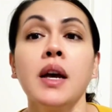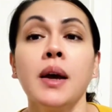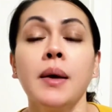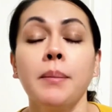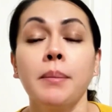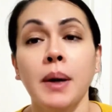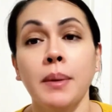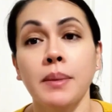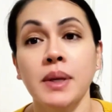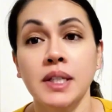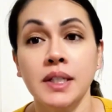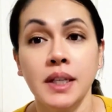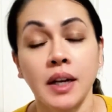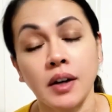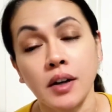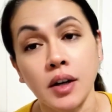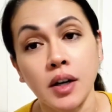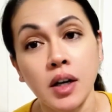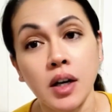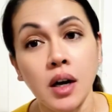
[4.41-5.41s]
my
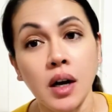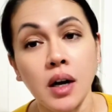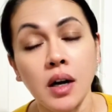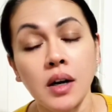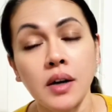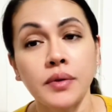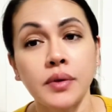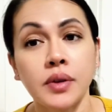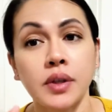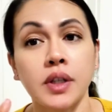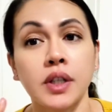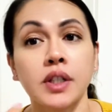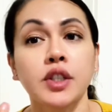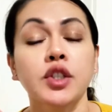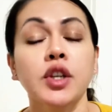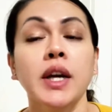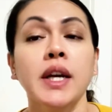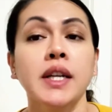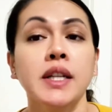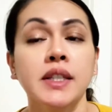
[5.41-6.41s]
mascara off or
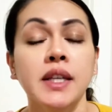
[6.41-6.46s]
trying to